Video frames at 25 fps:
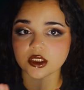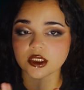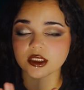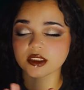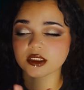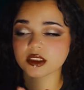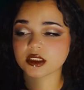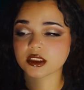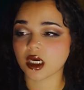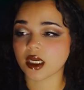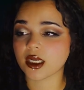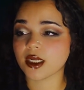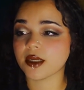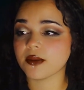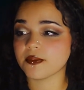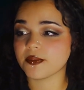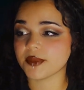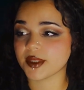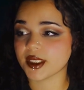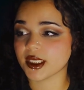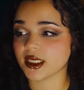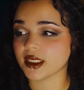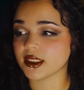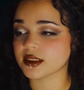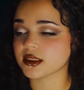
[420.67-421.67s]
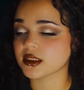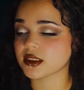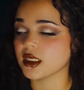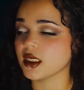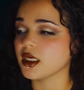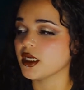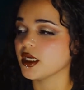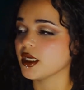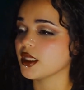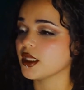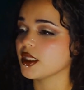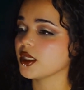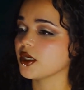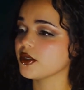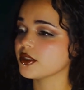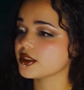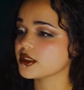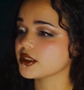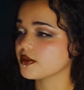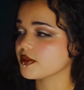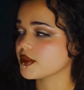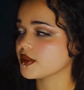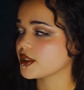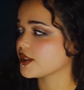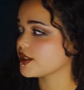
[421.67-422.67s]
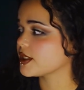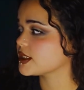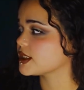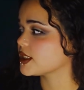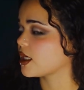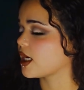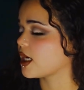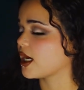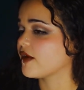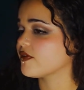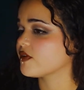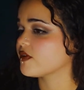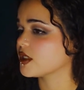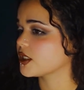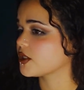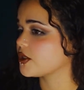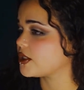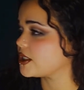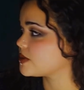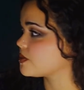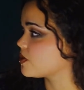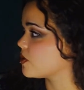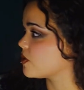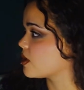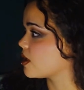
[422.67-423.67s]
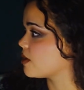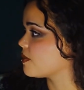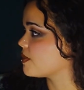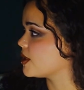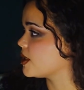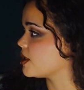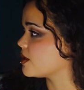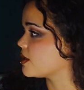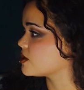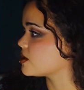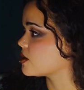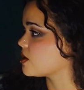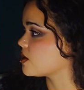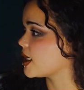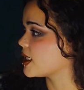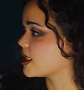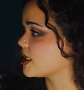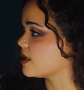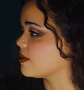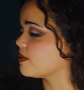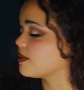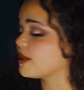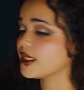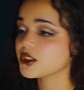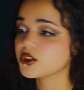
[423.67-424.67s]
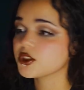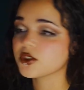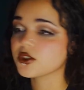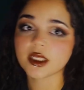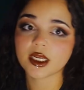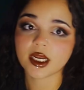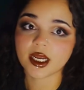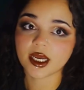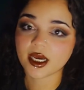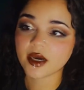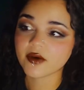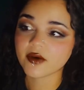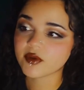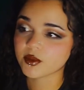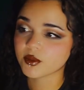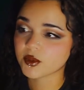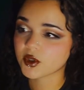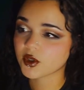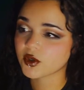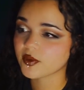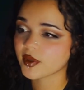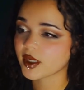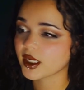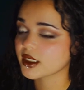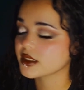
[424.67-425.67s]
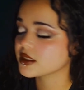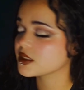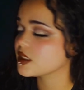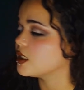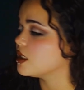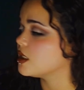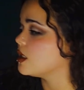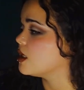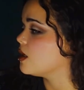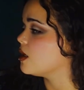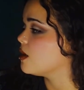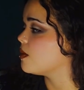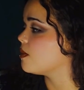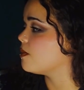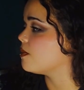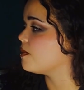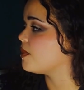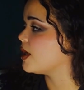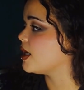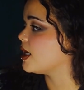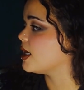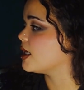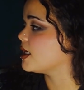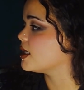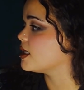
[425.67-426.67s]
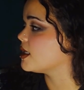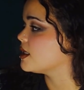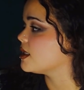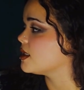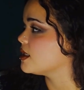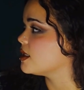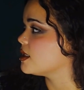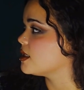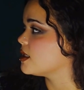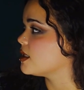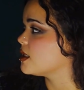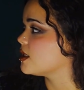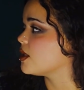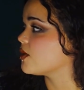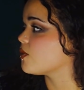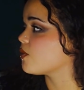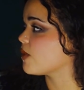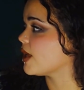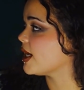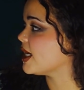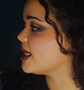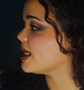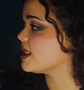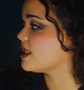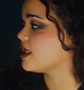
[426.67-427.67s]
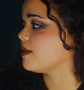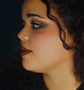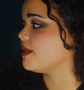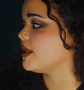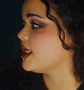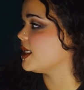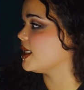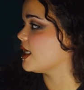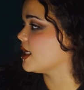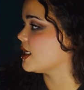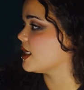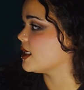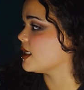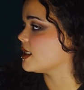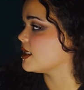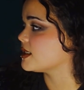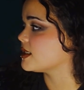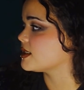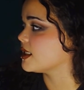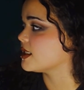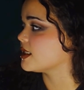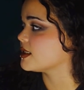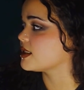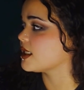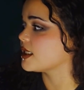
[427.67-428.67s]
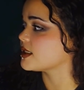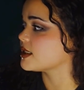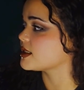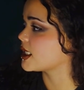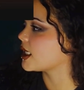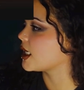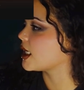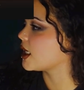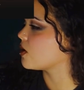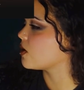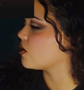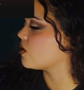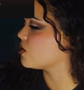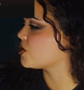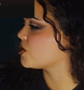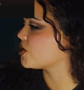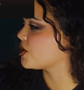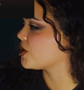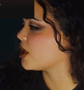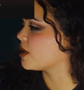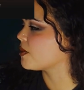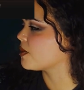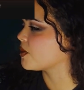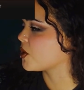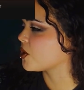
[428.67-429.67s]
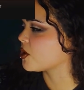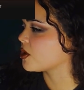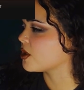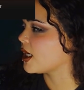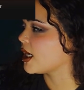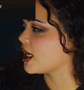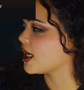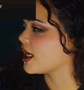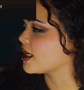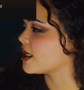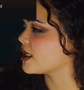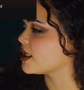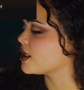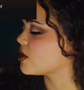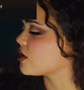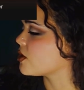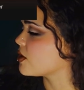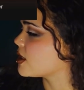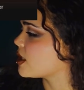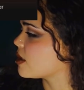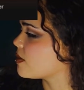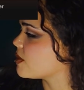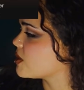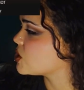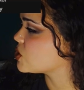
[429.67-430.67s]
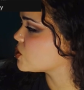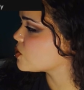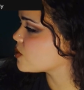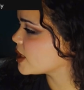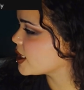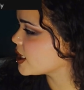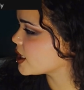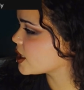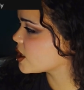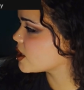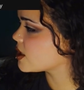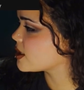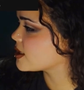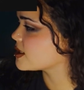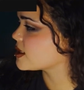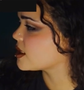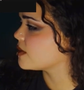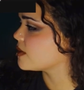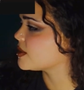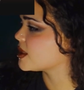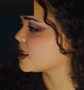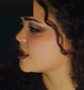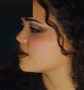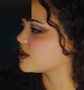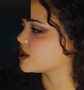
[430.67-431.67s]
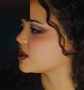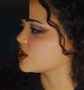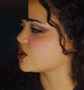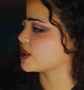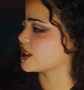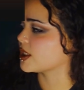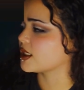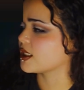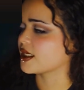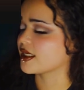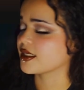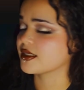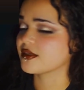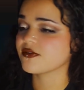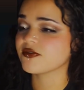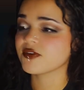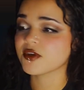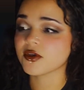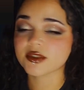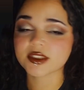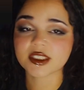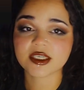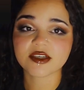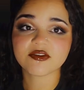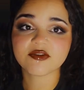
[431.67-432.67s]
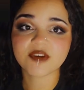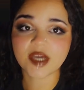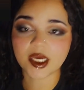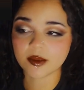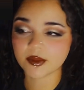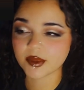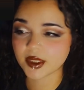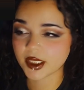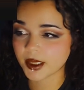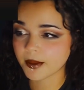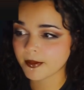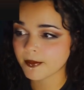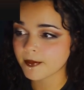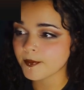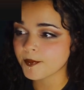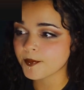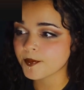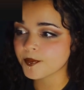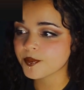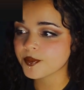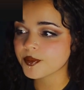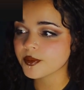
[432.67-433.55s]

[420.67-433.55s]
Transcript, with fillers: just a stunning piece there are some lyrics here i have the lyrics pulled up here so i can make sure that i have them correct but right in the beginning it says as i got older i learned i learned i'm a drinker sometimes a drink like feels like family